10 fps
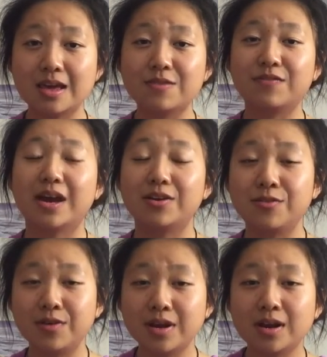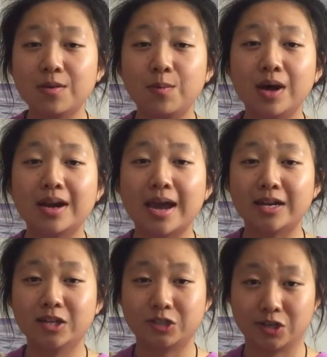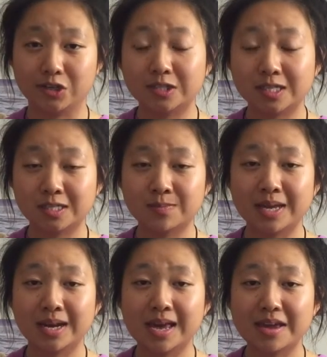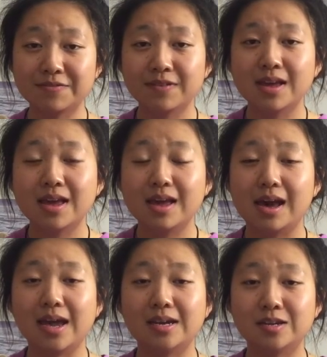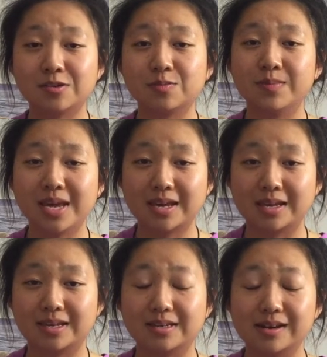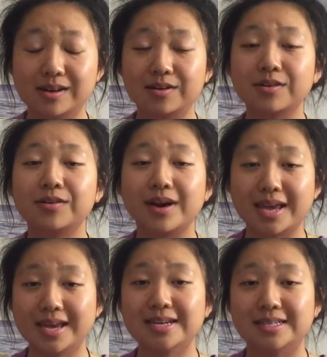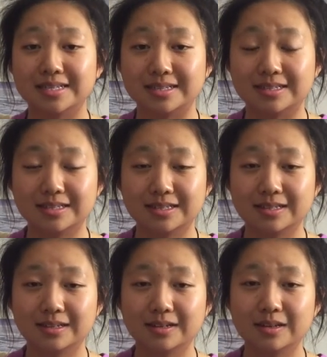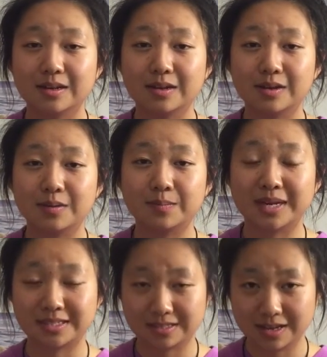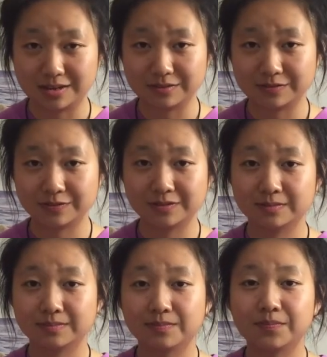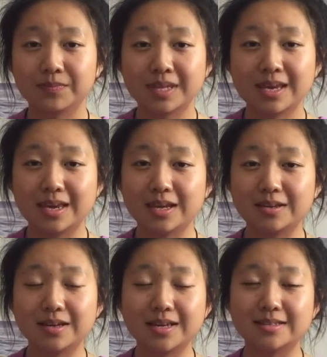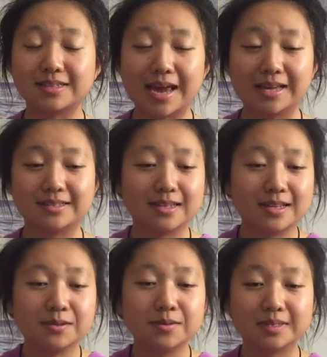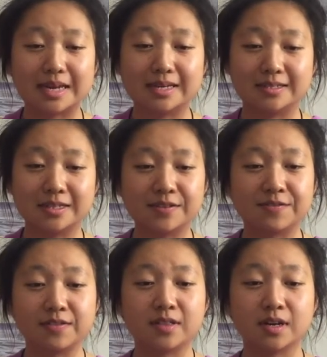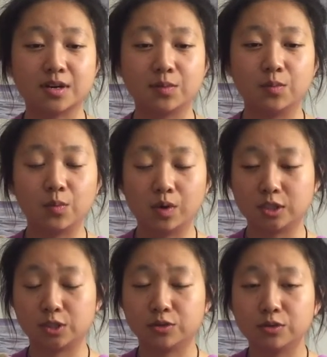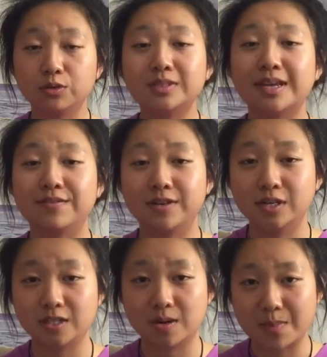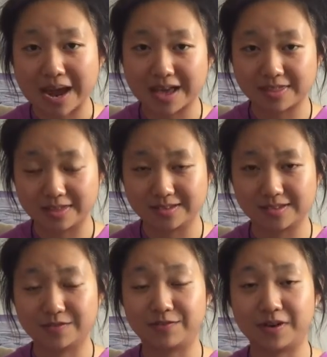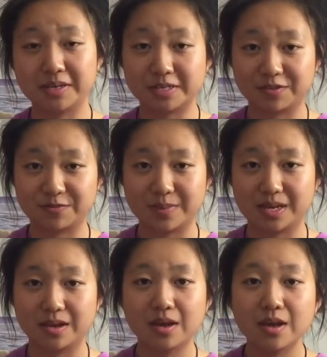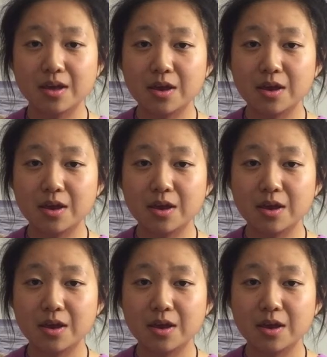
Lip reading: If I really want any changes in my life, I need to make it or create it myself. It was as if there were two divergent paths in front of me.